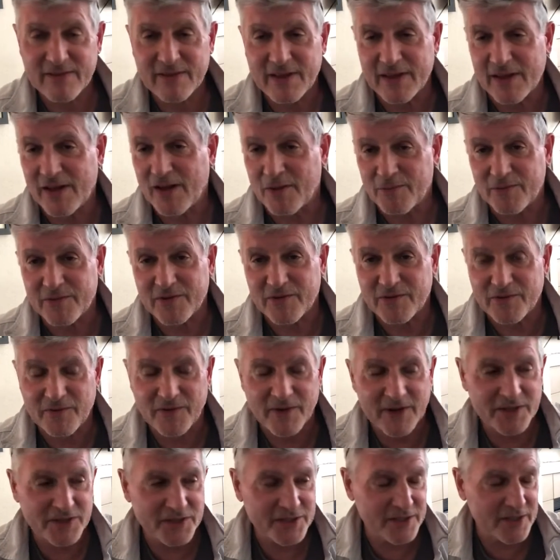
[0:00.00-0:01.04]
It helps us
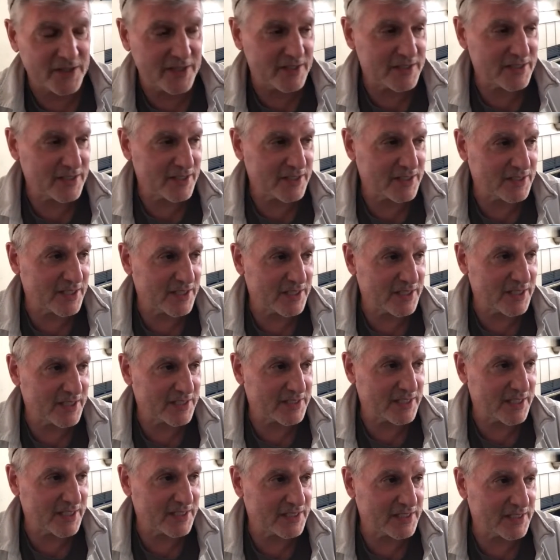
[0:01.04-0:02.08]
function. It's a
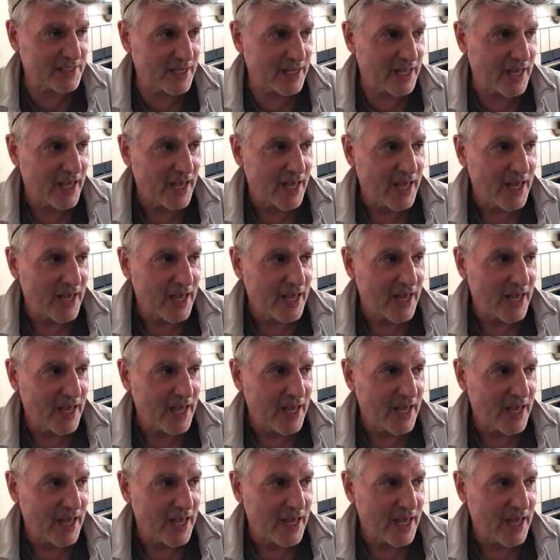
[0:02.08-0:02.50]
necessity.